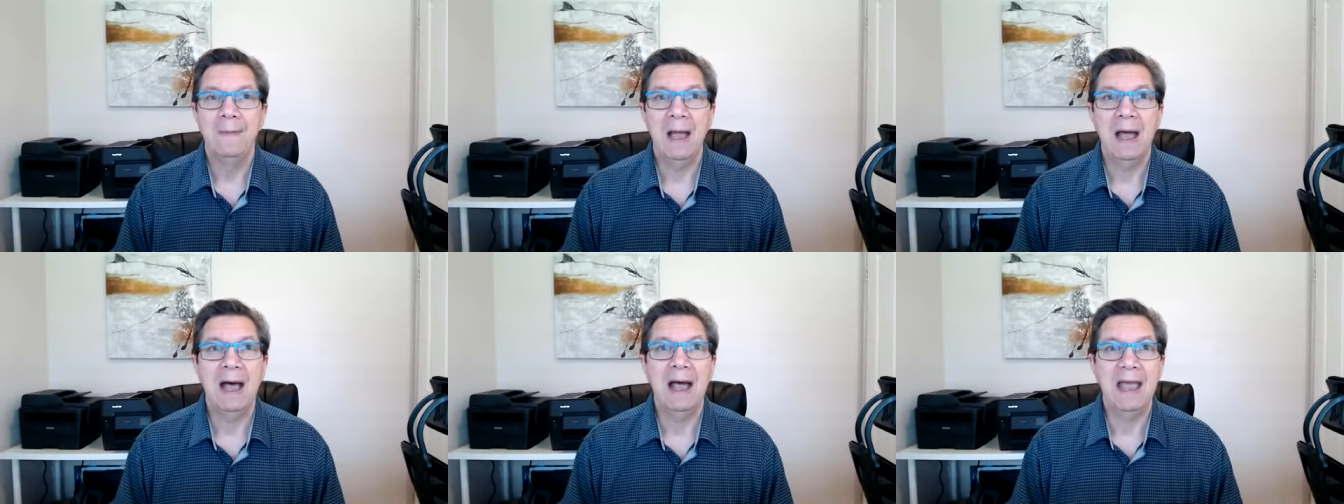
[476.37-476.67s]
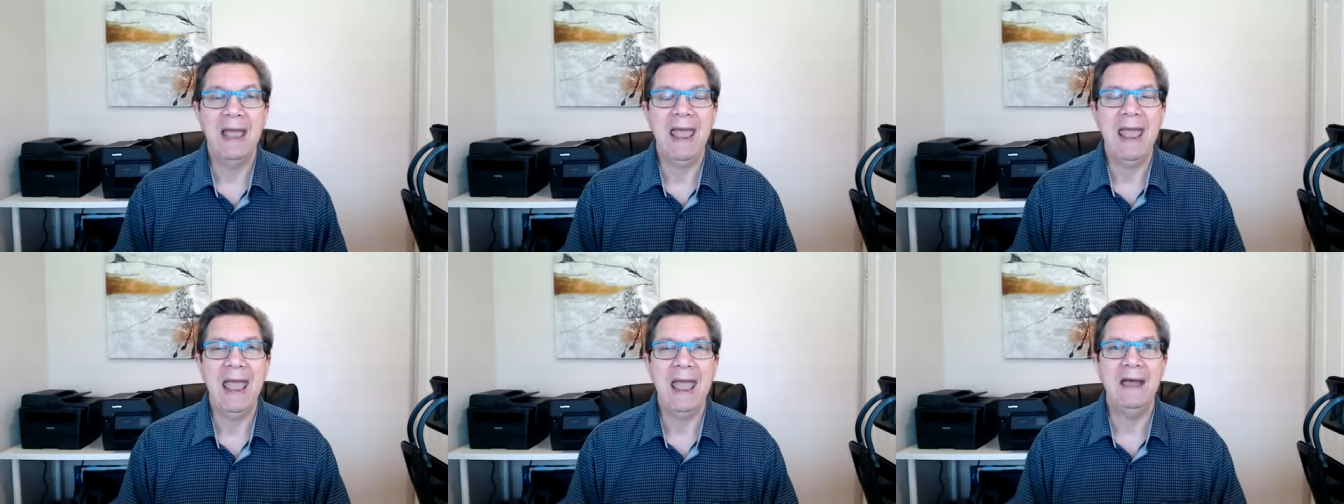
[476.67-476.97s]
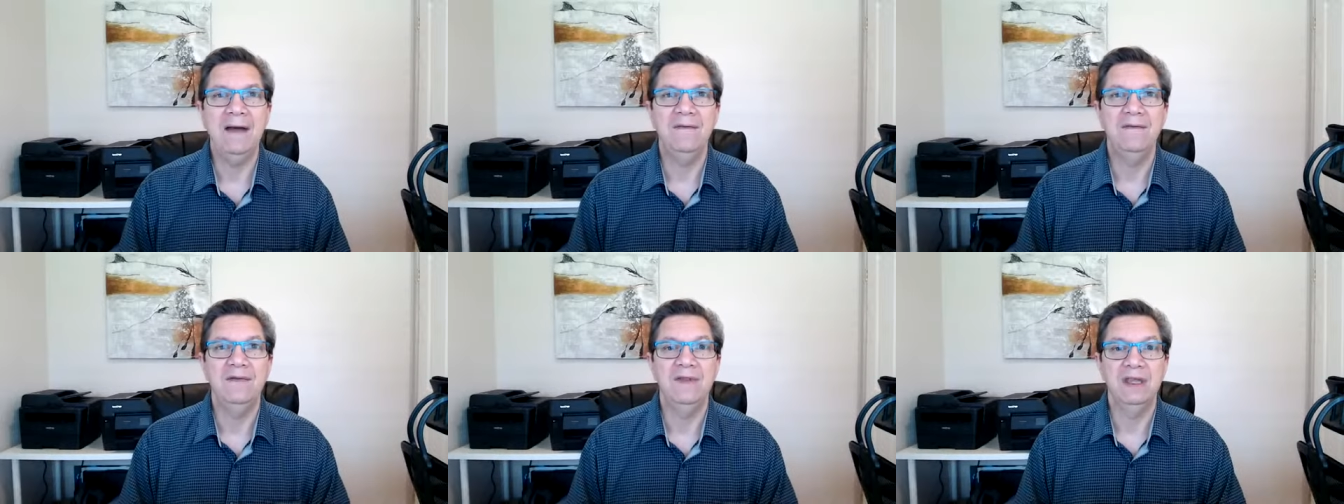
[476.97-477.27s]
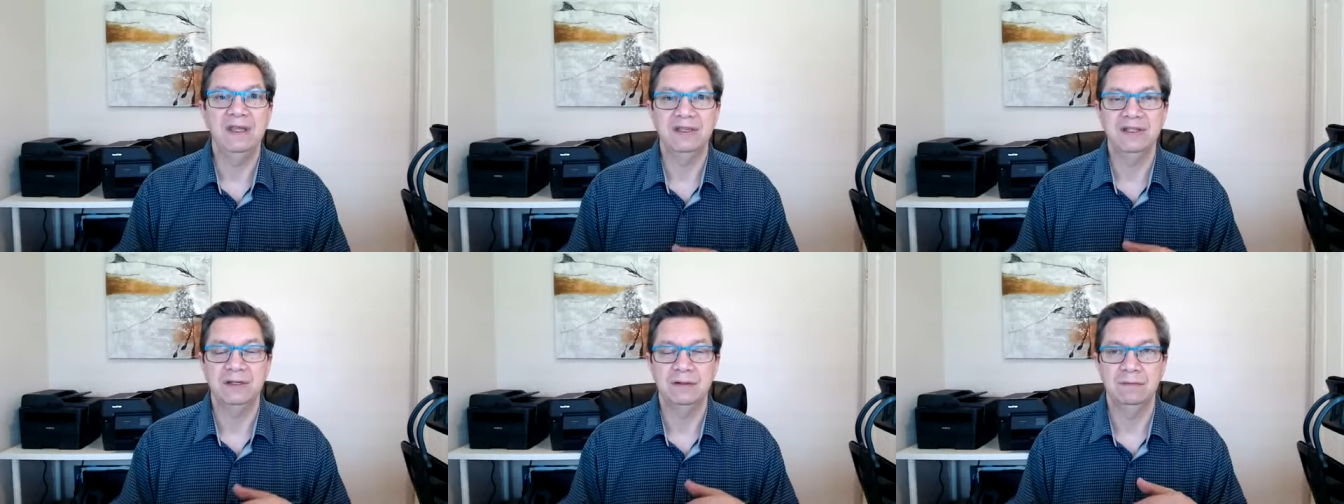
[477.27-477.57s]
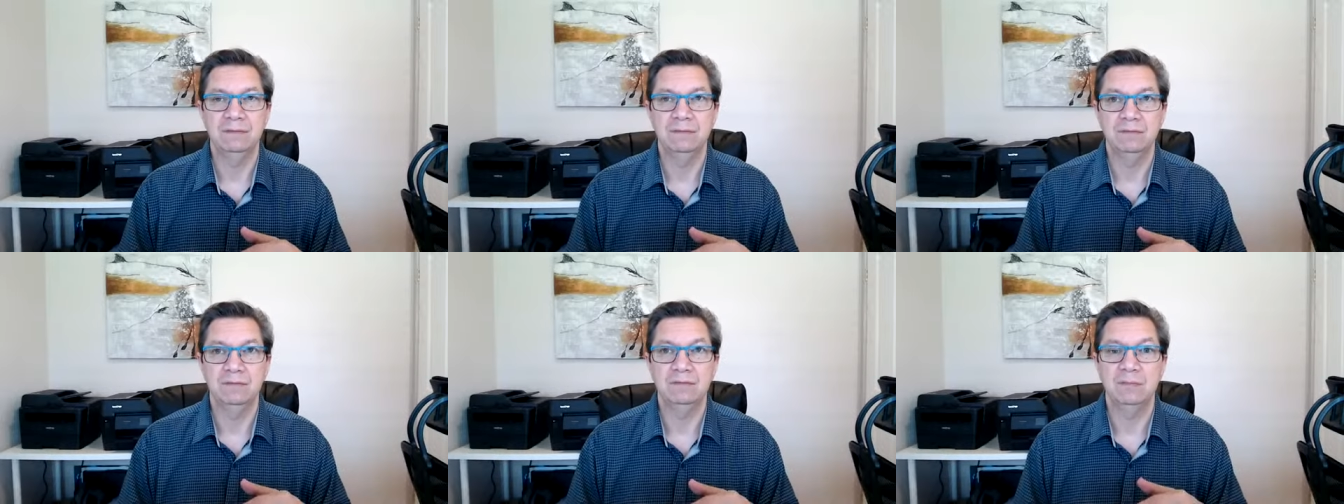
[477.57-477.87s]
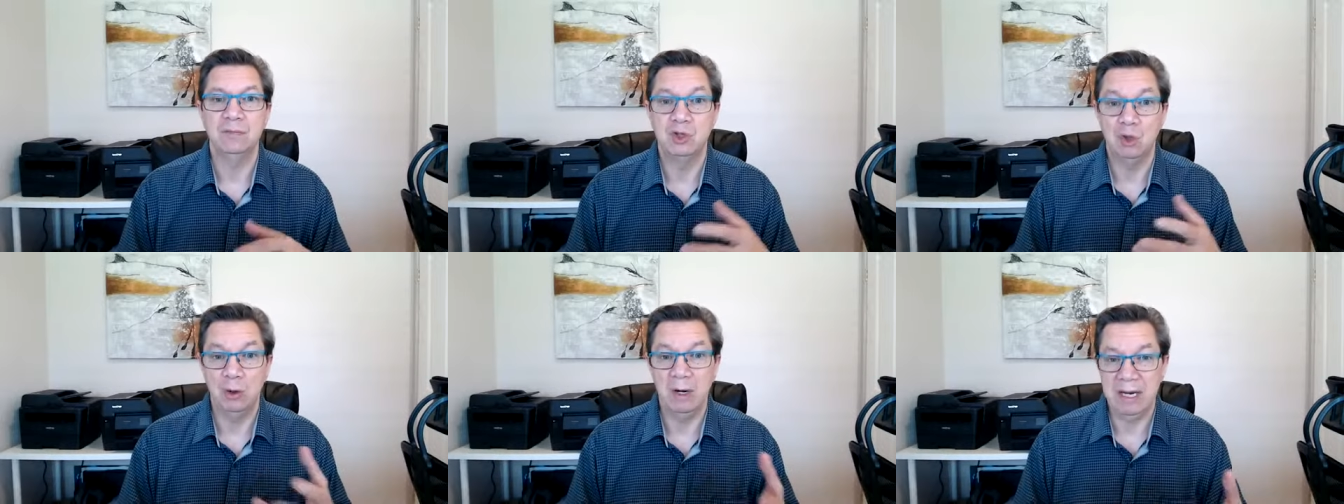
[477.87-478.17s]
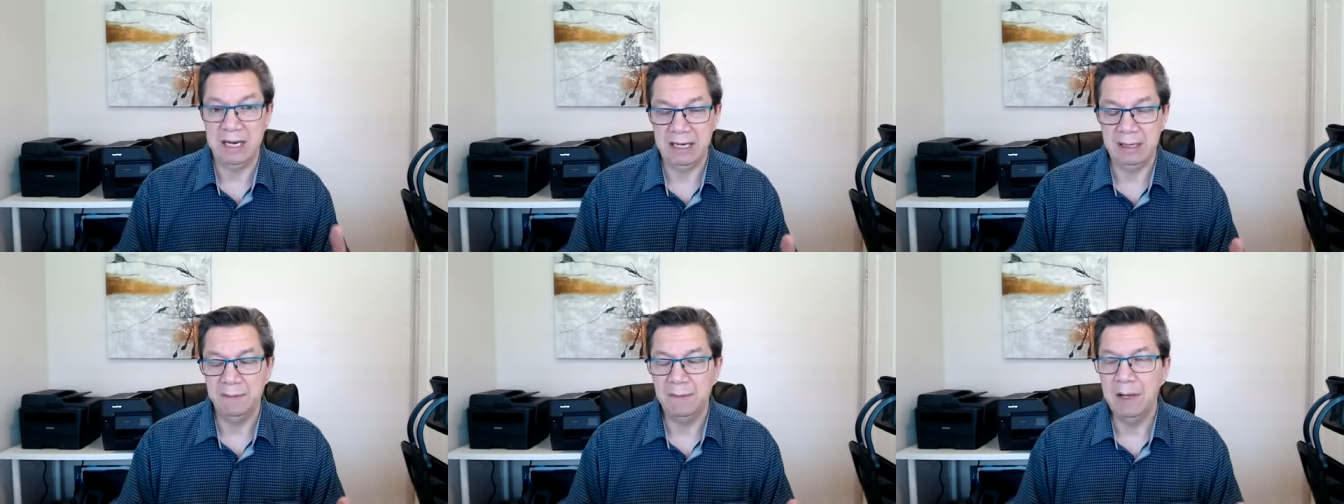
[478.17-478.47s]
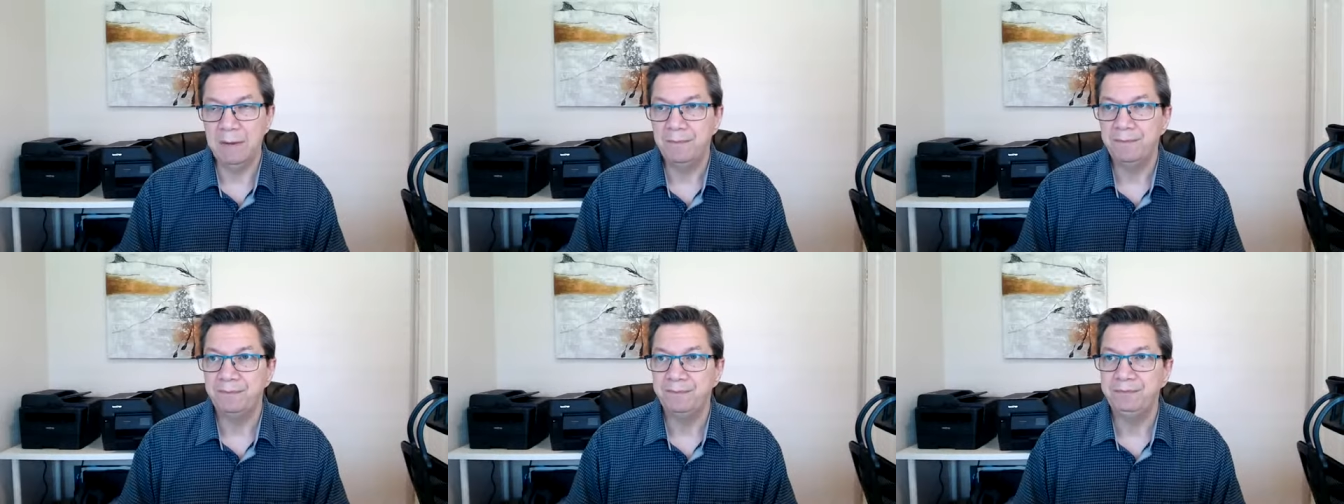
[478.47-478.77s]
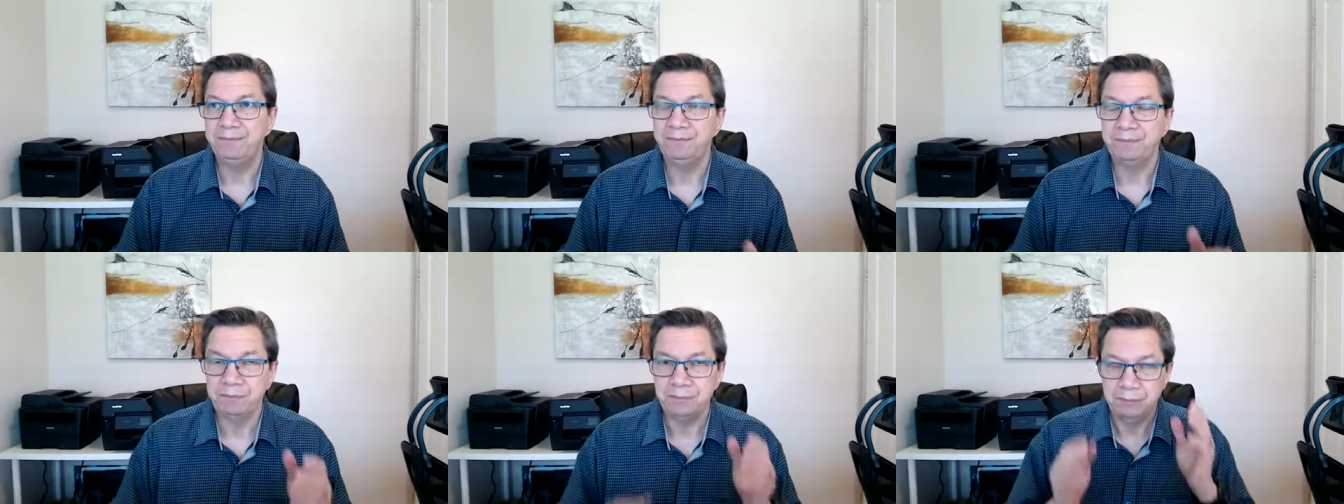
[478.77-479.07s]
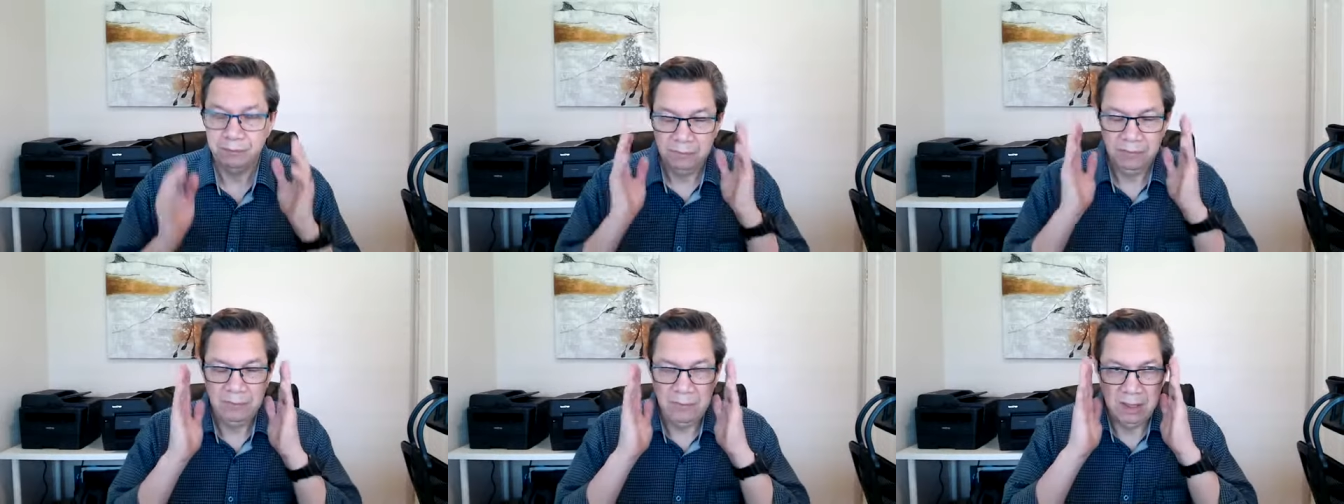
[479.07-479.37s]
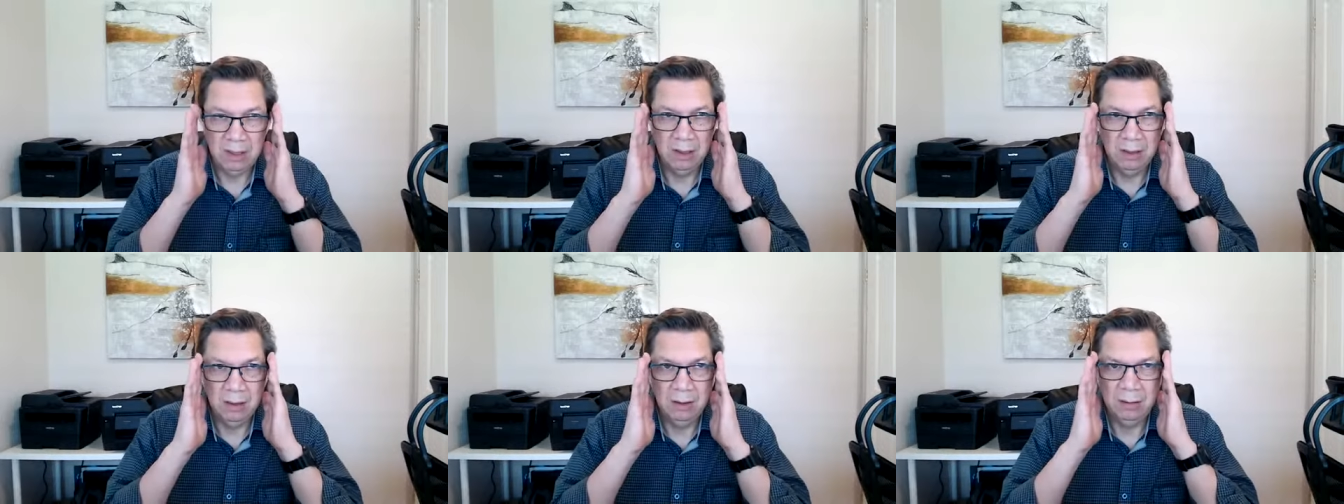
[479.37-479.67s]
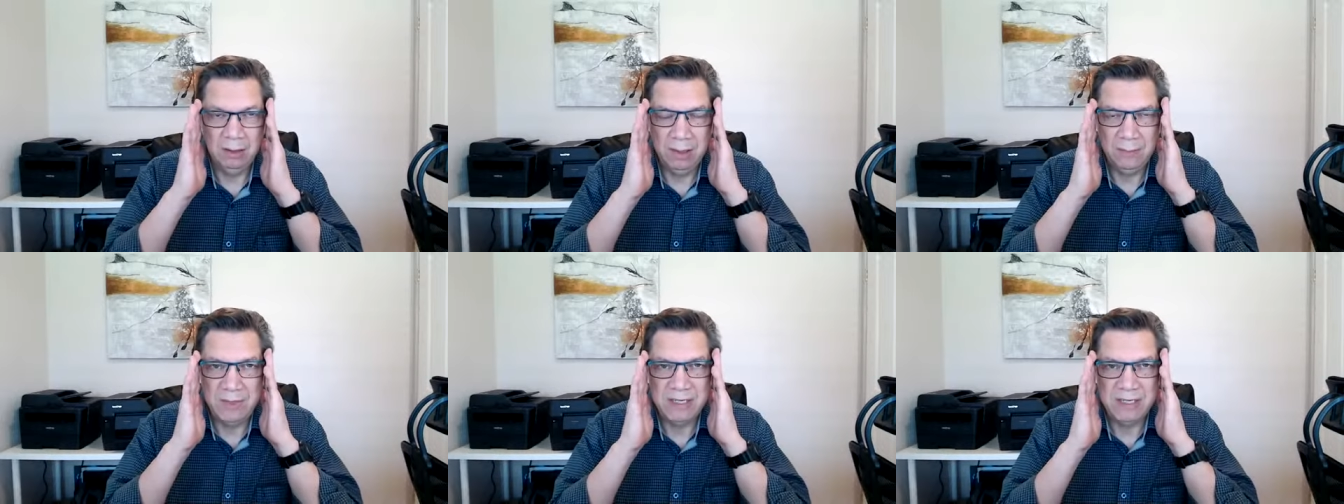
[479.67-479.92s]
I have this dream. Well, let